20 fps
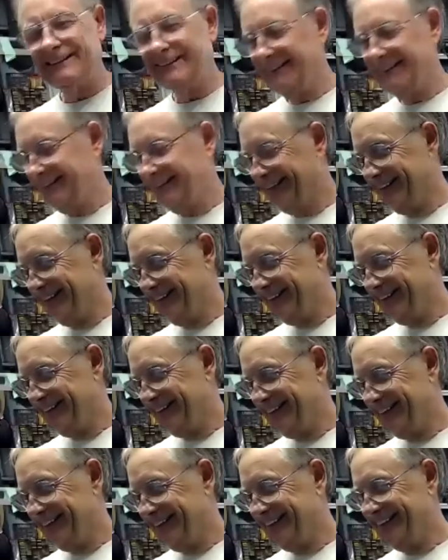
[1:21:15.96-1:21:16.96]
She
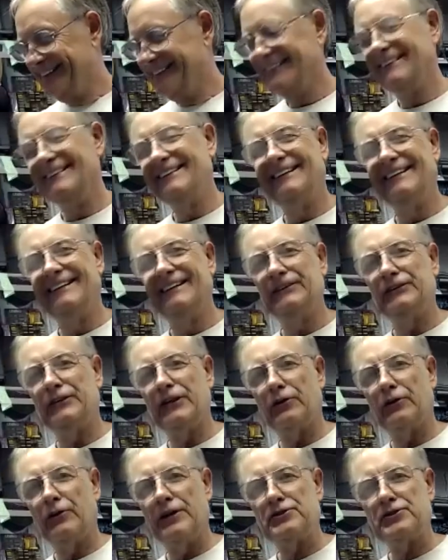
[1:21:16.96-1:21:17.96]
uh, hopes she
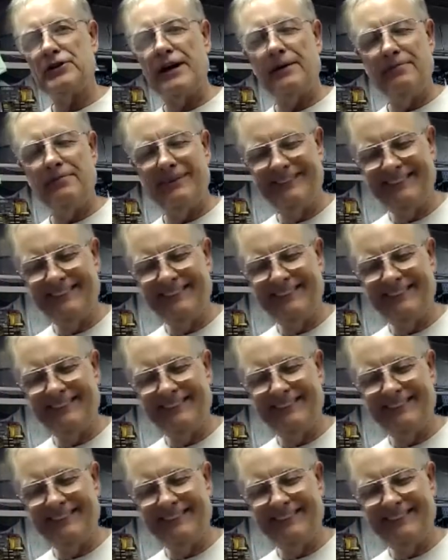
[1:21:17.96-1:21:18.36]
Did gets a great job.